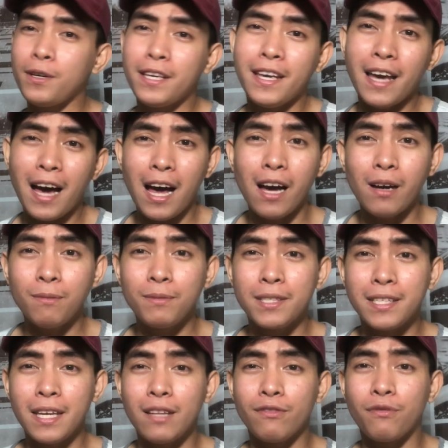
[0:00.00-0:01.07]

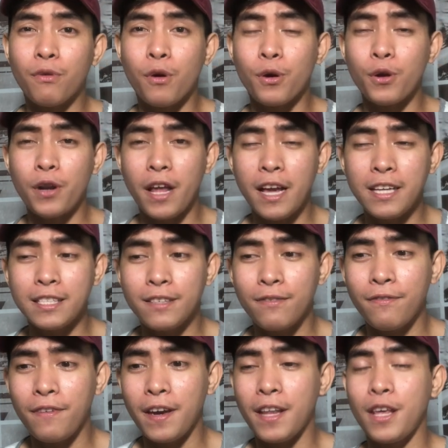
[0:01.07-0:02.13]
Yabs, and for today's
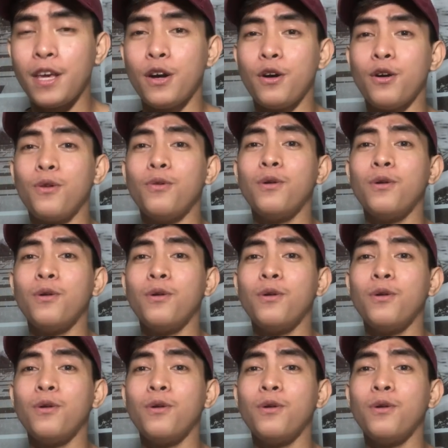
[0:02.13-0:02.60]
video,